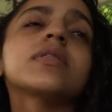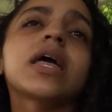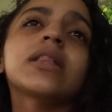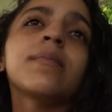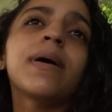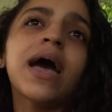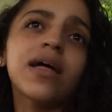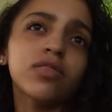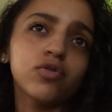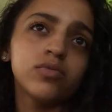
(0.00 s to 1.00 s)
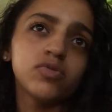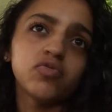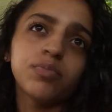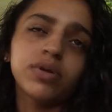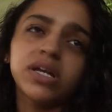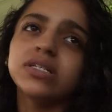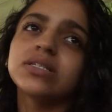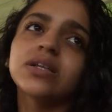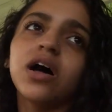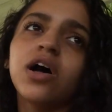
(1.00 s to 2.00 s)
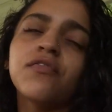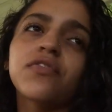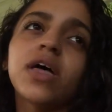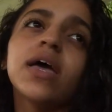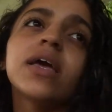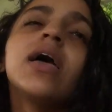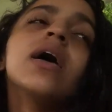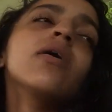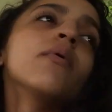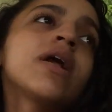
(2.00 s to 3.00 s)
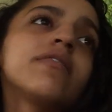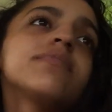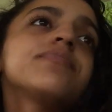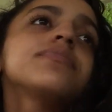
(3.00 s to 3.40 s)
like the bathrooms, replaced stuff, like whatever.